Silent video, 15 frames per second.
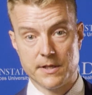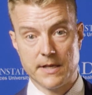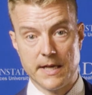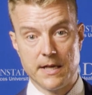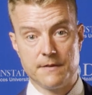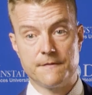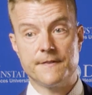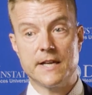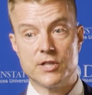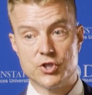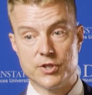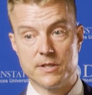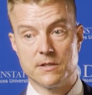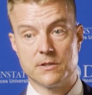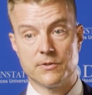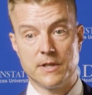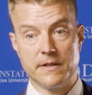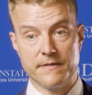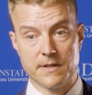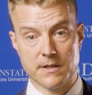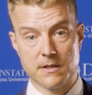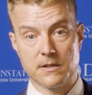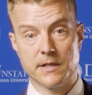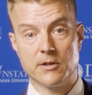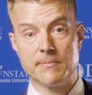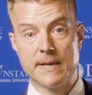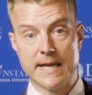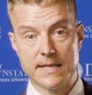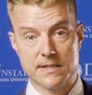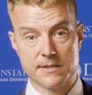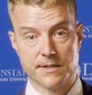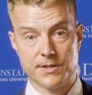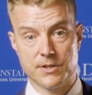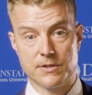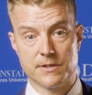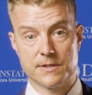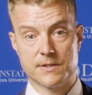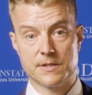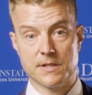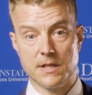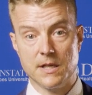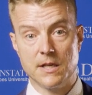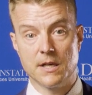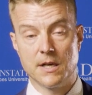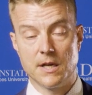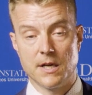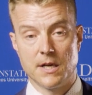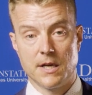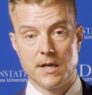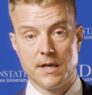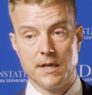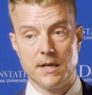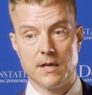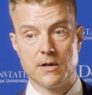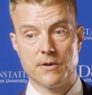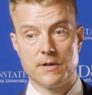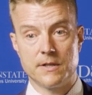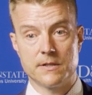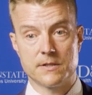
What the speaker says: a face shield or even a clear mask, like you can see here in the